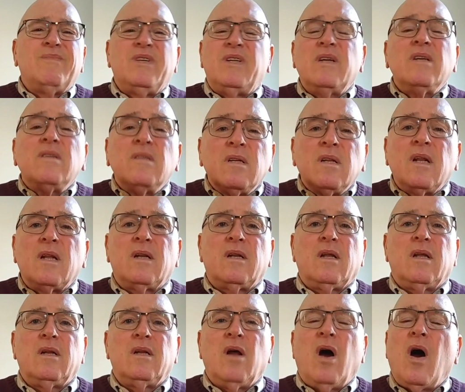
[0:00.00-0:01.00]
dissonant
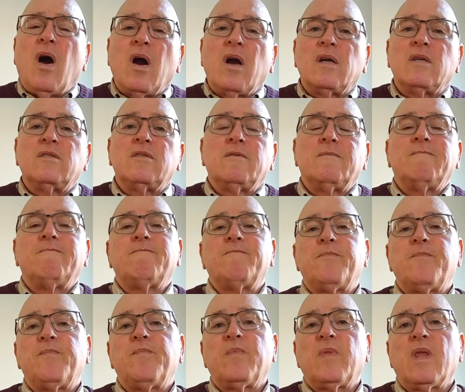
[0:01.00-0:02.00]
and harsh.
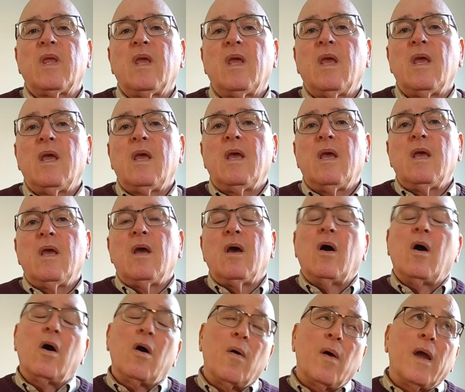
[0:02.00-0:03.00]

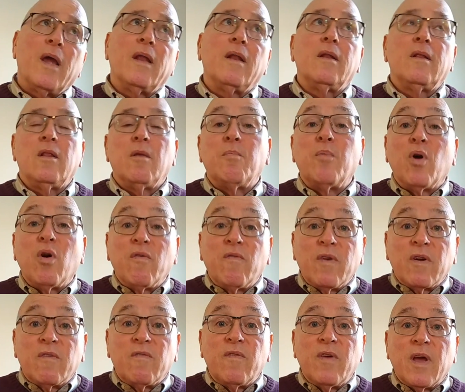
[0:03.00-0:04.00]
All right, the
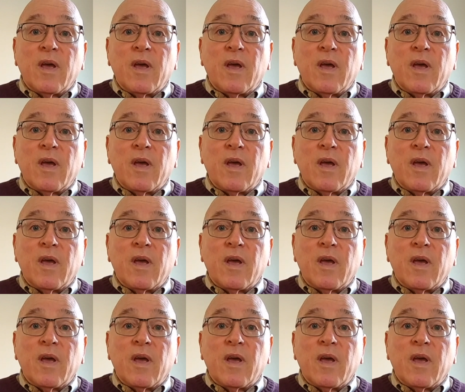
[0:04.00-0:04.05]
perfect